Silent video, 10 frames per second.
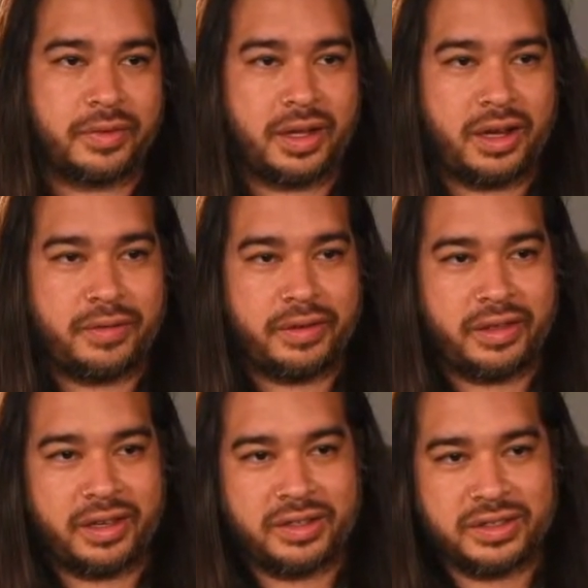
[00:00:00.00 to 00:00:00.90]

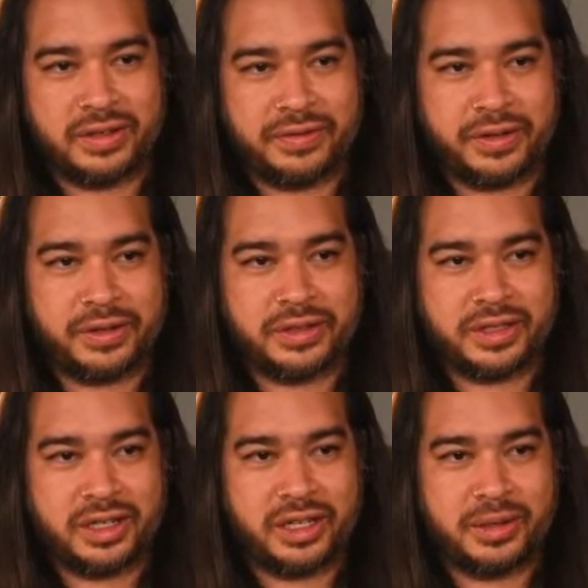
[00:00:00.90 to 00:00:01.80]
Everything is difficult
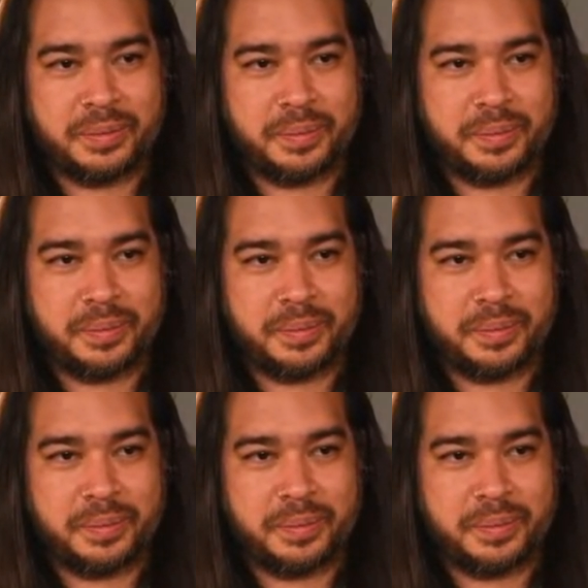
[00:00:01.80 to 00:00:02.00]
today.